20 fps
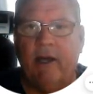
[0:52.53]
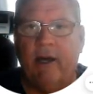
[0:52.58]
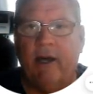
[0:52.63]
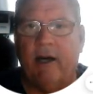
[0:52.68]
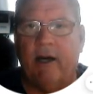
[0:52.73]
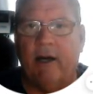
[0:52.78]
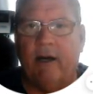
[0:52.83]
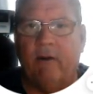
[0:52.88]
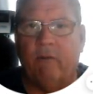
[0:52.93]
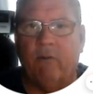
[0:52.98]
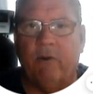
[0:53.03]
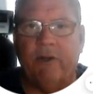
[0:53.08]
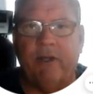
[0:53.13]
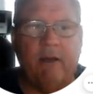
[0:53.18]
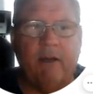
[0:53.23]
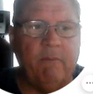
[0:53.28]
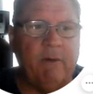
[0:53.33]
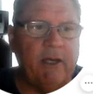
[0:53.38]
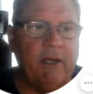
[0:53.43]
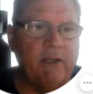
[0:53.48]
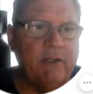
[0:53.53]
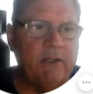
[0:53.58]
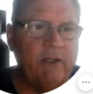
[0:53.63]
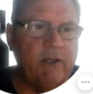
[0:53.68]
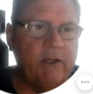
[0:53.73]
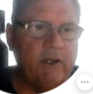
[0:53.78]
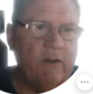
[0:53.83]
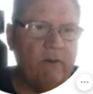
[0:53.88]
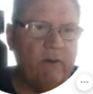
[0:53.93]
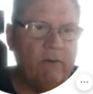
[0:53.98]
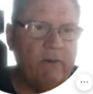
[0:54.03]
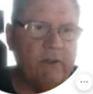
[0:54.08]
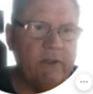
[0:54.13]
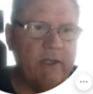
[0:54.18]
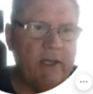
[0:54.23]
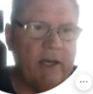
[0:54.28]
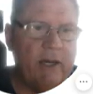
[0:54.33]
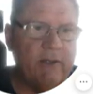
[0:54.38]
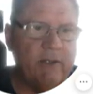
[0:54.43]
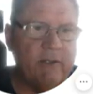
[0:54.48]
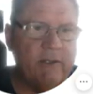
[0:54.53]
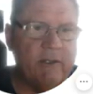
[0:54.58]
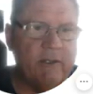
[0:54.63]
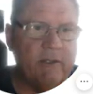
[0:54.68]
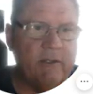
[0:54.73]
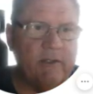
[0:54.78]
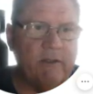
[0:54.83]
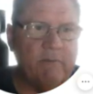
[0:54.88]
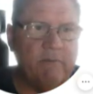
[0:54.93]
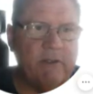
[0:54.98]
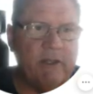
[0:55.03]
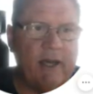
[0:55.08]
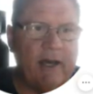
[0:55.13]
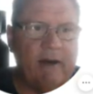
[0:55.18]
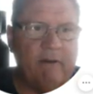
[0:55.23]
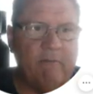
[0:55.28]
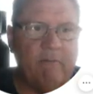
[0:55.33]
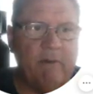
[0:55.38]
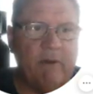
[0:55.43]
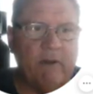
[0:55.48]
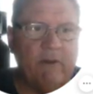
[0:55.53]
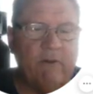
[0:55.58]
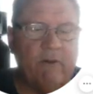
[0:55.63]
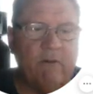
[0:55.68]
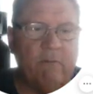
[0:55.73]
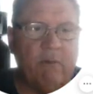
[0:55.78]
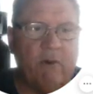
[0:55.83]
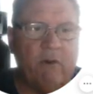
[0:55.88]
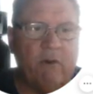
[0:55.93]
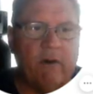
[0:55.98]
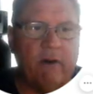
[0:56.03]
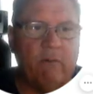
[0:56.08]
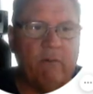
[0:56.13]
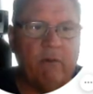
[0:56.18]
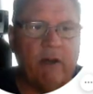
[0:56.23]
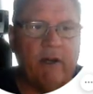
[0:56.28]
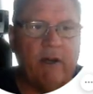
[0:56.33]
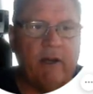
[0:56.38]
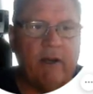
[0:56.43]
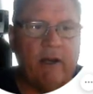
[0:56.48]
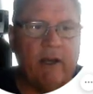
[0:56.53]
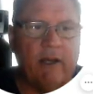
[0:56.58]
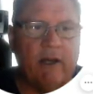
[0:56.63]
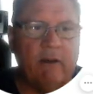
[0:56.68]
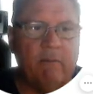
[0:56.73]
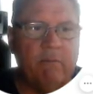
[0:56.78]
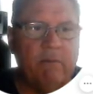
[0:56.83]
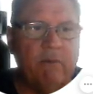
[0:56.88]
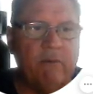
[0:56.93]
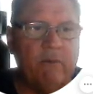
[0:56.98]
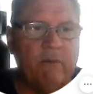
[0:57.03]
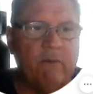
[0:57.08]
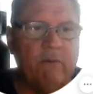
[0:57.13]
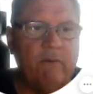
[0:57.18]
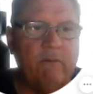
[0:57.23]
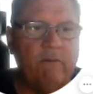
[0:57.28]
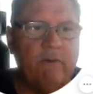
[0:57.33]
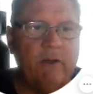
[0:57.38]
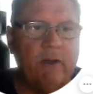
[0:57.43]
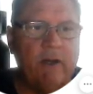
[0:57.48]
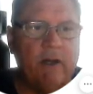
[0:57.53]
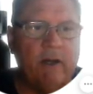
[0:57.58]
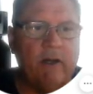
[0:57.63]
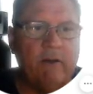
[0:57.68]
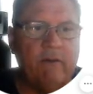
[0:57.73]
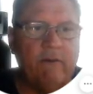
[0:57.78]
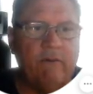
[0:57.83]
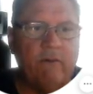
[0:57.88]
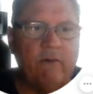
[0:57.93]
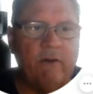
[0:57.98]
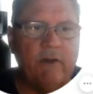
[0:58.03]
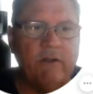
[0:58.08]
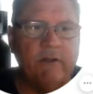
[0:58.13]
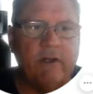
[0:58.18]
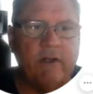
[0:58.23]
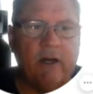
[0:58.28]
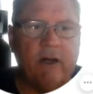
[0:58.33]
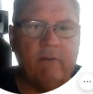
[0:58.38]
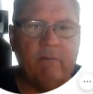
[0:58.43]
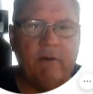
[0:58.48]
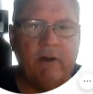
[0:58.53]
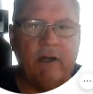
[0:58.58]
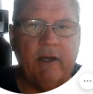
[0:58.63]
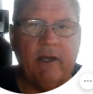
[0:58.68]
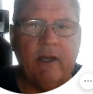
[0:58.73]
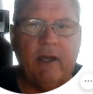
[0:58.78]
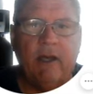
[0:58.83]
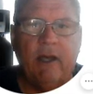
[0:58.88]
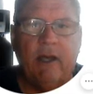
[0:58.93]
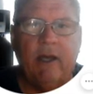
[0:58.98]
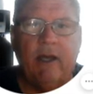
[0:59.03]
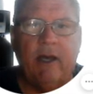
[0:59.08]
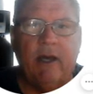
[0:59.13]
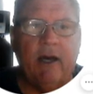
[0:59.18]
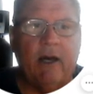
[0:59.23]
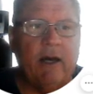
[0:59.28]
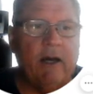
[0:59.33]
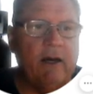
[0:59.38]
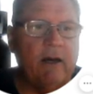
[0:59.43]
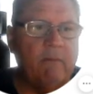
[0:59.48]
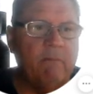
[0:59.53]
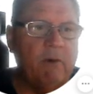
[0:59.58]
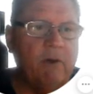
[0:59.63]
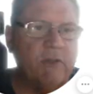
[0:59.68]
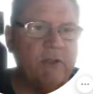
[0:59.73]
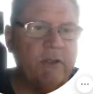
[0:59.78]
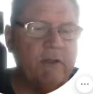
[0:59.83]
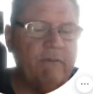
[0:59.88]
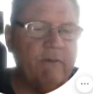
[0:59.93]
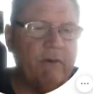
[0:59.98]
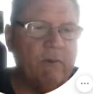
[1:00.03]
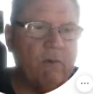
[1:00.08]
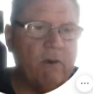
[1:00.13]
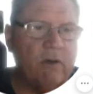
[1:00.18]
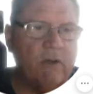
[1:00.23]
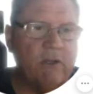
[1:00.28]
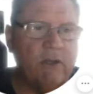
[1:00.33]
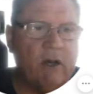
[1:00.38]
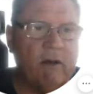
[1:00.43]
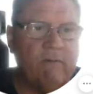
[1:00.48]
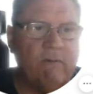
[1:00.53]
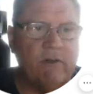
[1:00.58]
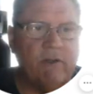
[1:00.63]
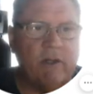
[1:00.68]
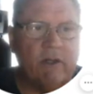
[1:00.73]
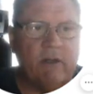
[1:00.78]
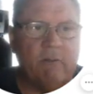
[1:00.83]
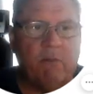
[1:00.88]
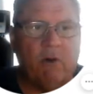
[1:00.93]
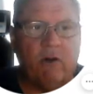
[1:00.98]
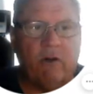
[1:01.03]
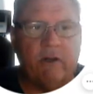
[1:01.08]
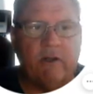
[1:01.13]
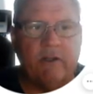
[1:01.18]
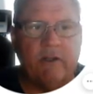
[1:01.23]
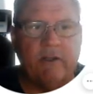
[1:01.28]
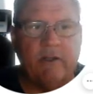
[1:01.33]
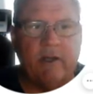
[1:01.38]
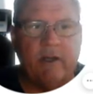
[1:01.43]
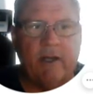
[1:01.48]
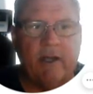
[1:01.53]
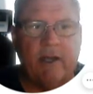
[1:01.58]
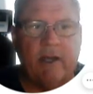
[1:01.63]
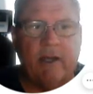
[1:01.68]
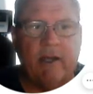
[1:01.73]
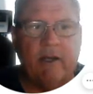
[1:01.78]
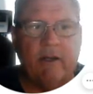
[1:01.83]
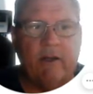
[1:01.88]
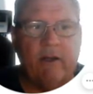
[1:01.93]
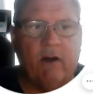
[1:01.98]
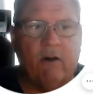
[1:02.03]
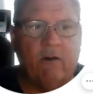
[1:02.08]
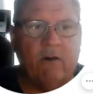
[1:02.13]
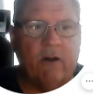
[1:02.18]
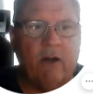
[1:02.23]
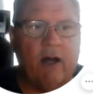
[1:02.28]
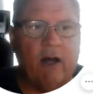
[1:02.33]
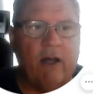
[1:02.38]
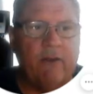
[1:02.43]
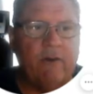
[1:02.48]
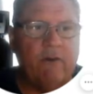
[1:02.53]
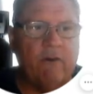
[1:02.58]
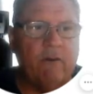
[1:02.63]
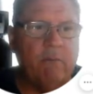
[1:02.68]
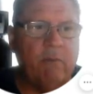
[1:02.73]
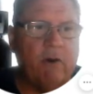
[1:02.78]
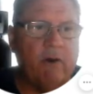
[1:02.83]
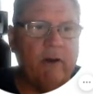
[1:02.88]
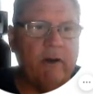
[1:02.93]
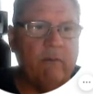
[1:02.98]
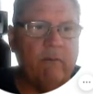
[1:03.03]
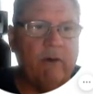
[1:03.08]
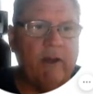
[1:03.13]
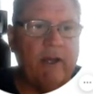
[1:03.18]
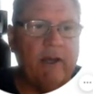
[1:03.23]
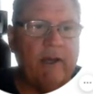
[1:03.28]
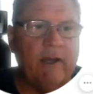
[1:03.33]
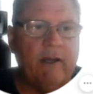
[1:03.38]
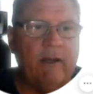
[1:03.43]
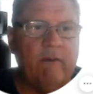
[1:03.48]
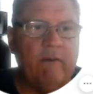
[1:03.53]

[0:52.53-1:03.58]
Uh, what that means to you is that the systems have been third-party rated and approved uh, through this company. Uh, most of your water softeners on the market today are not third-party rated,